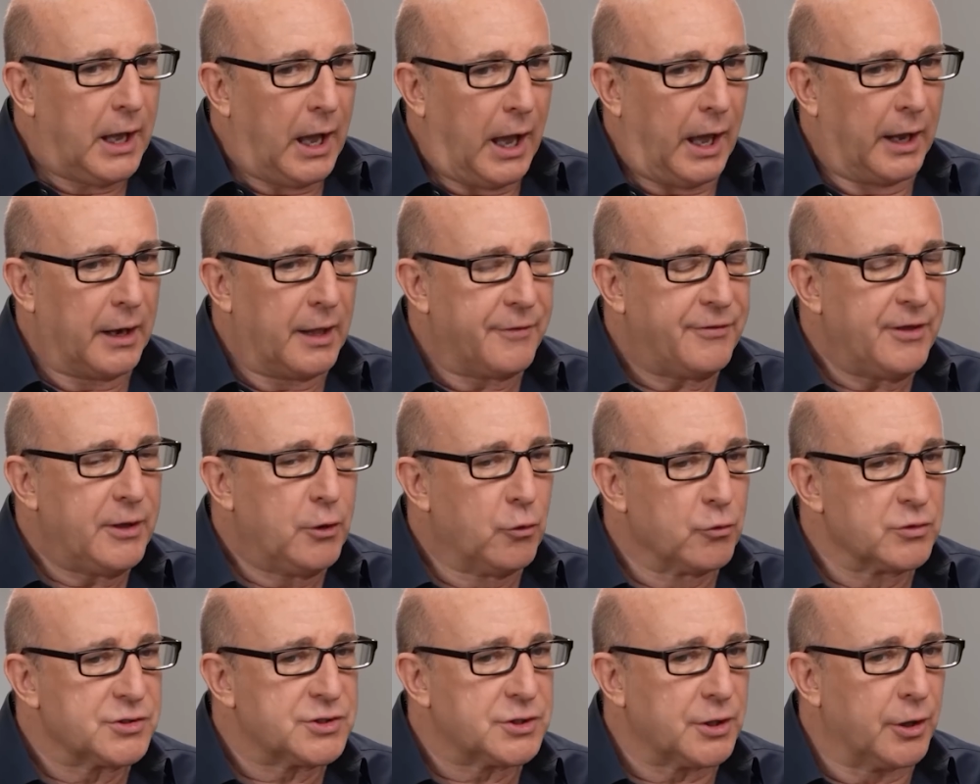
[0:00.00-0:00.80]
And I
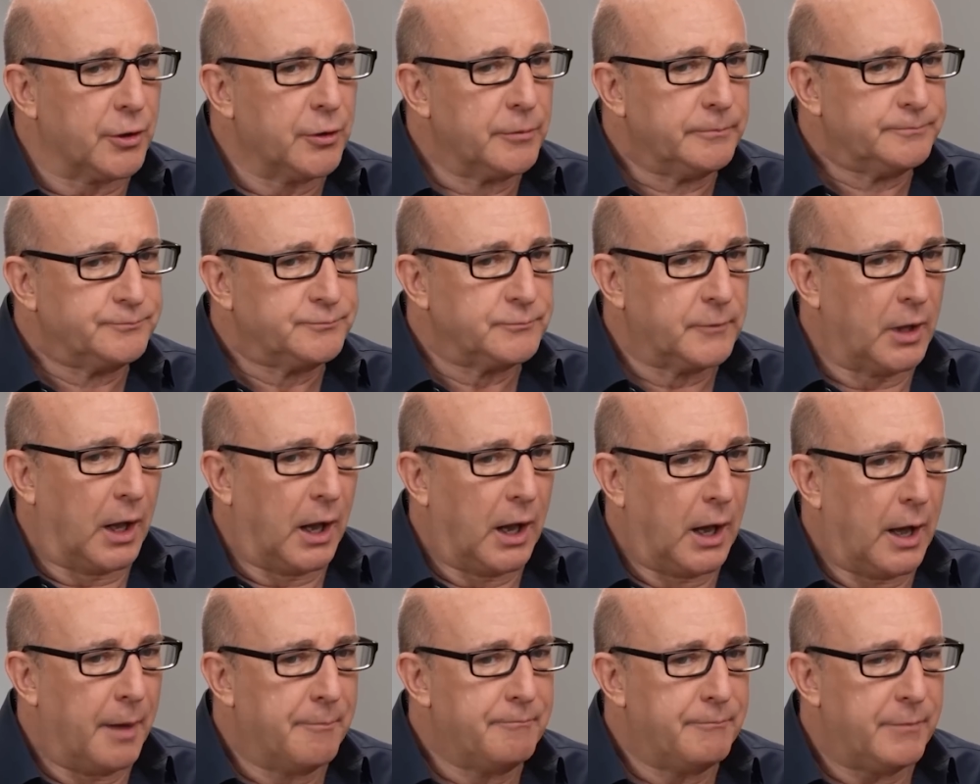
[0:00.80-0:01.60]
think also
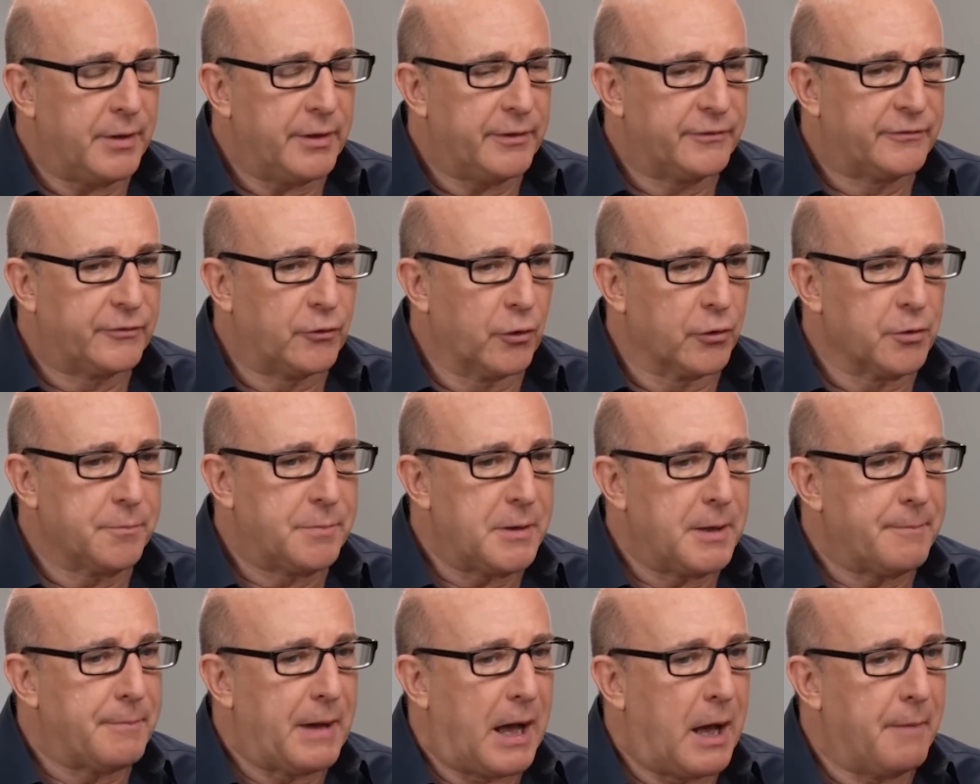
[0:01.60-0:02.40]
it's got to
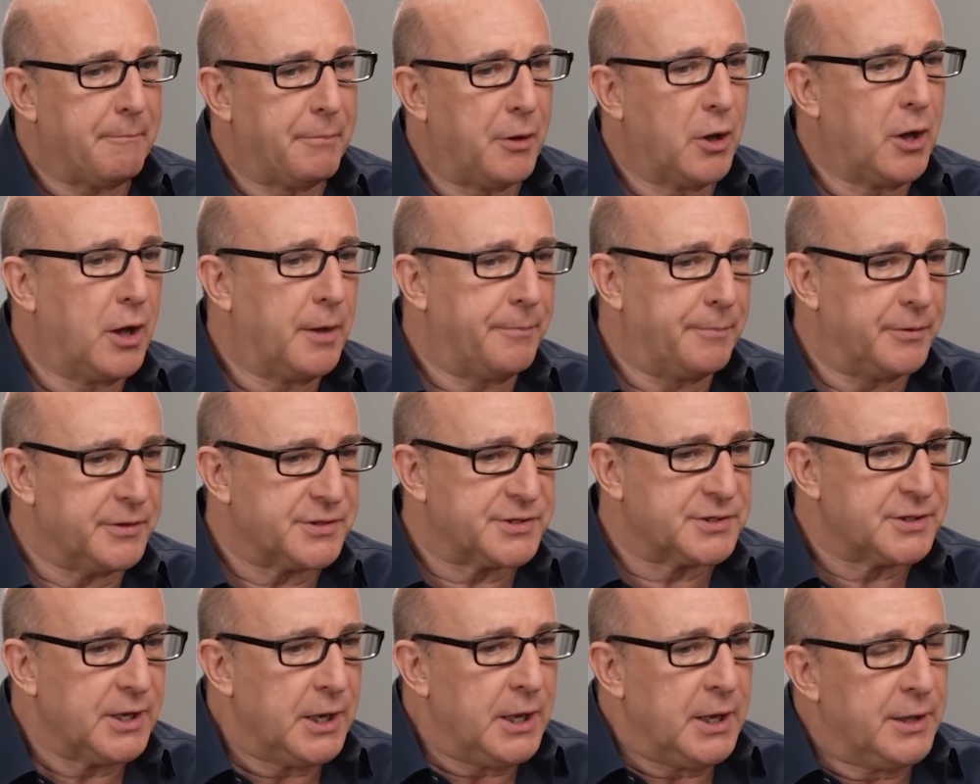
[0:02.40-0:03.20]
be about
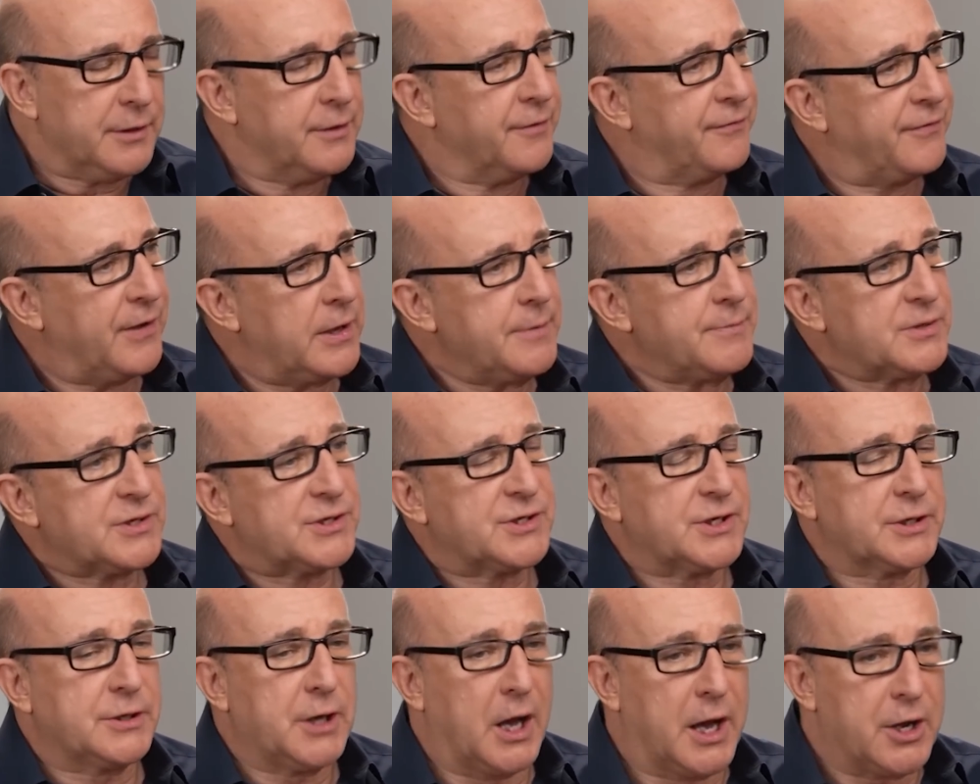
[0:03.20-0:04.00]
purpose. The famous
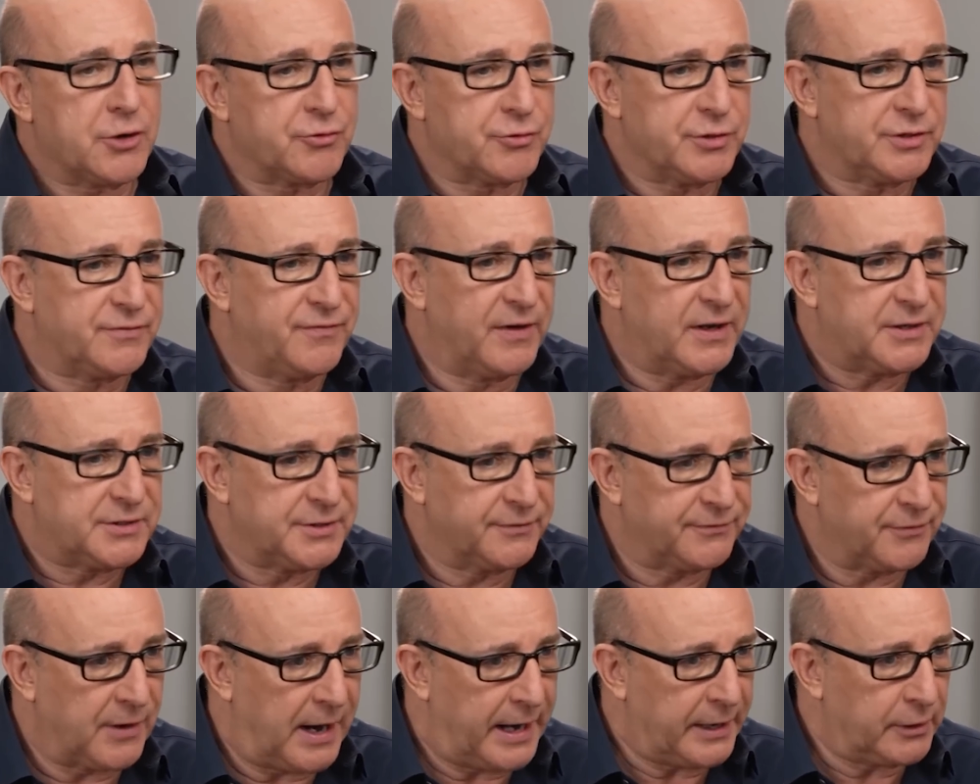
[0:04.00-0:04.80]
psychiatrist
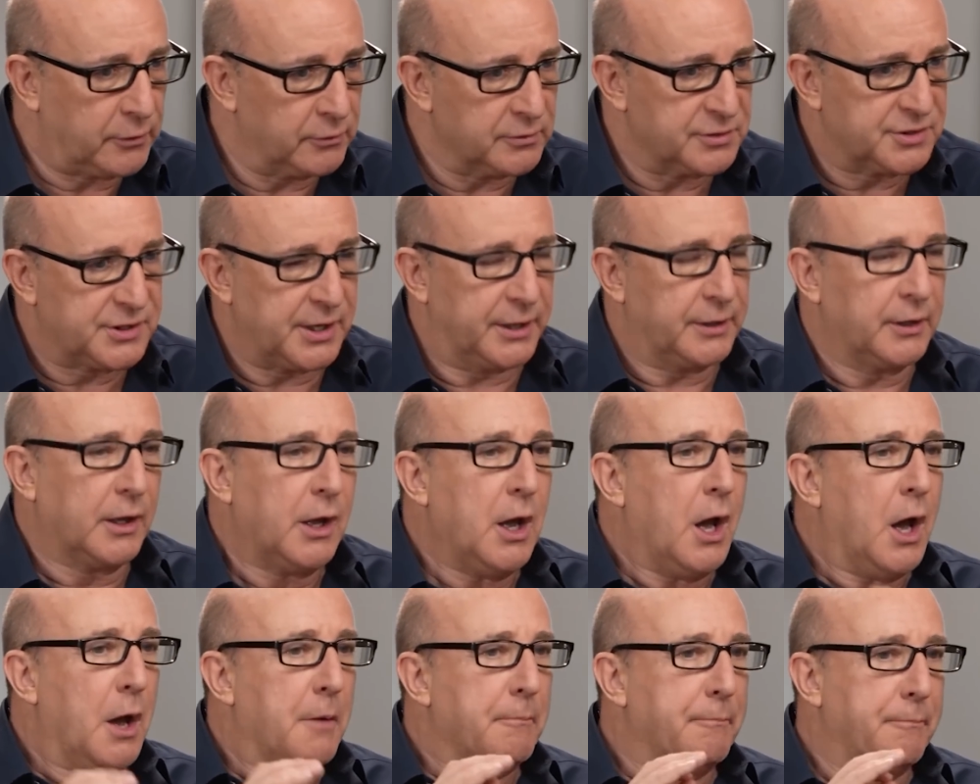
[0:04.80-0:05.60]
Viktor Frankl said,
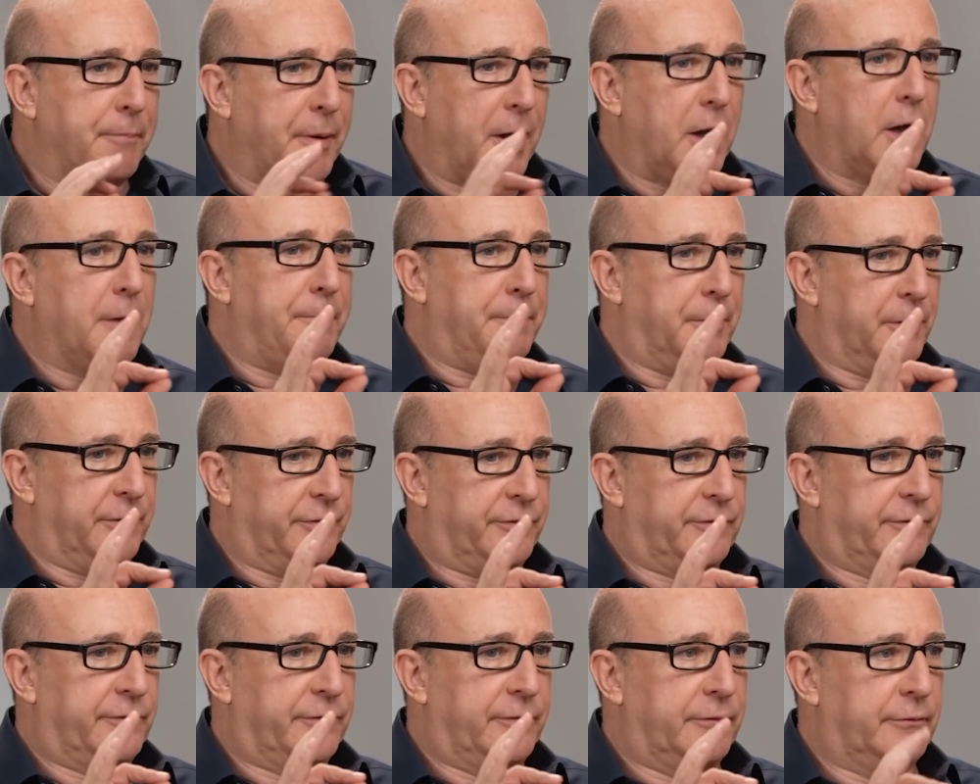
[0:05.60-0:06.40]

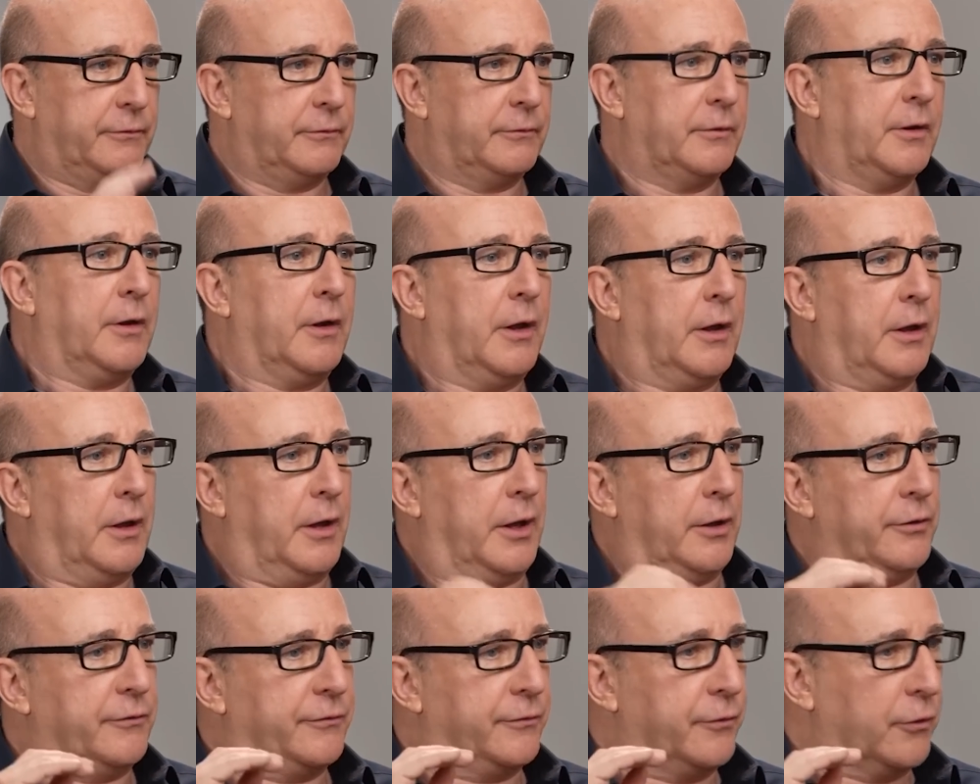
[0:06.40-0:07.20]
purpose
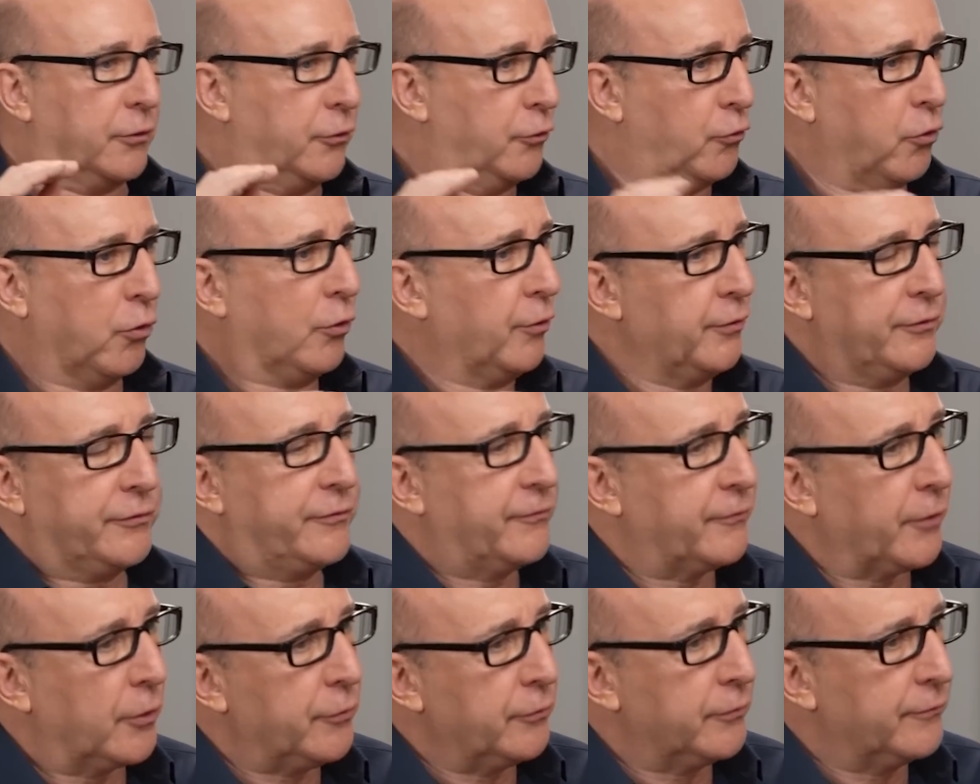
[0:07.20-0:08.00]
is the
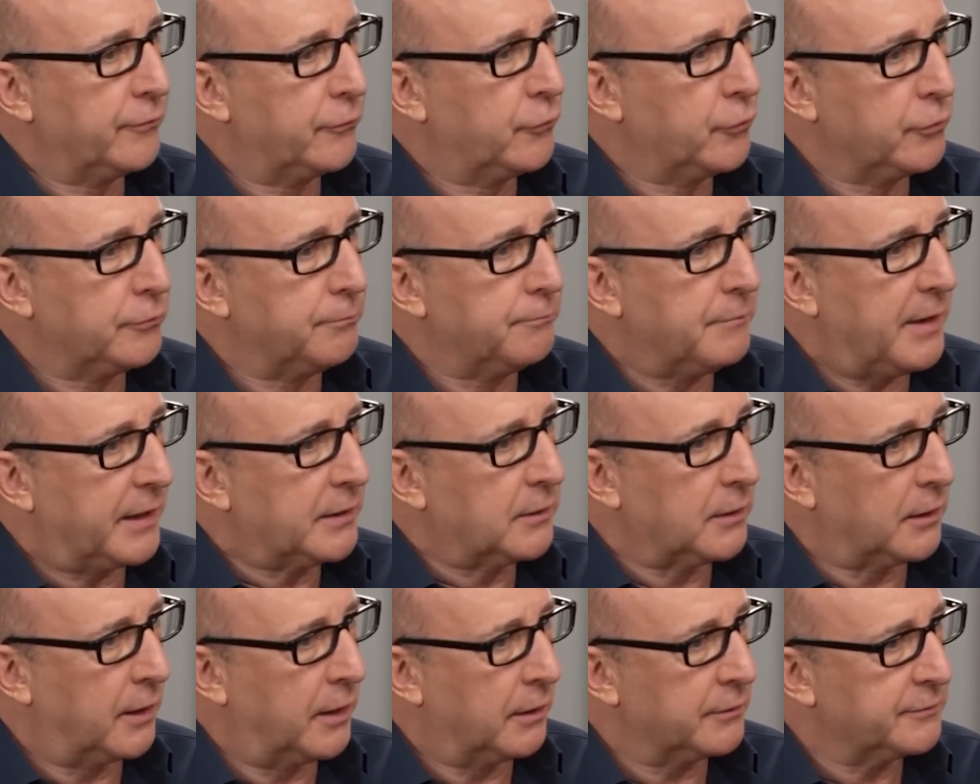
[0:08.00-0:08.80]
cornerstone of good
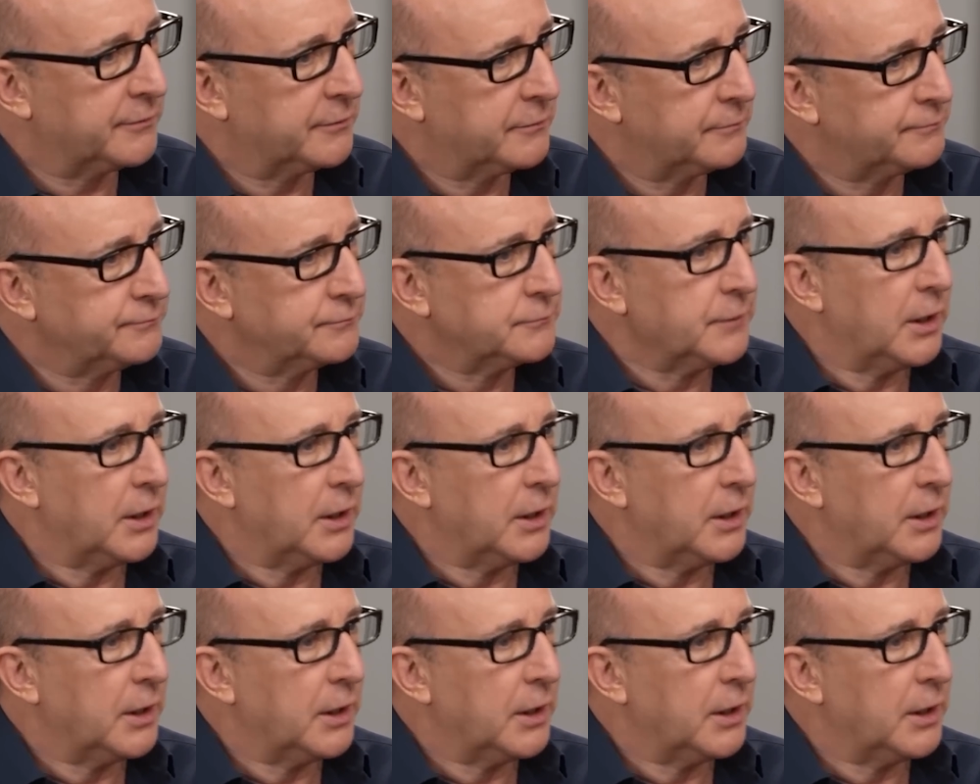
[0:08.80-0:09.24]
mental health.